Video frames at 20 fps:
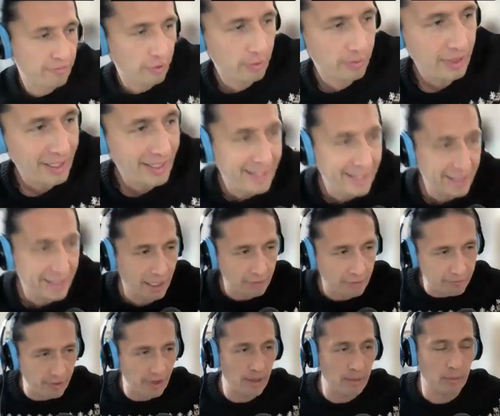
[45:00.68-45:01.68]
and from the
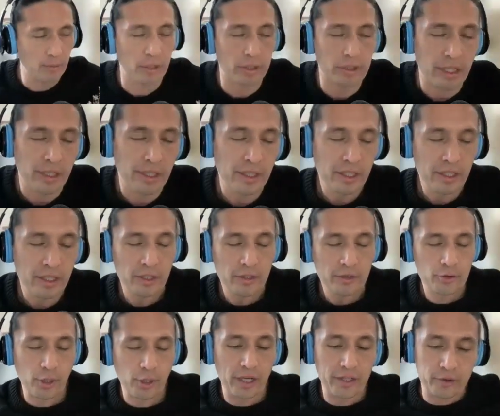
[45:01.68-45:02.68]
legal framework,
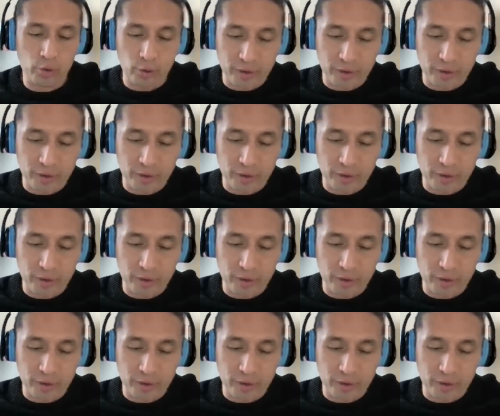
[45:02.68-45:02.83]
try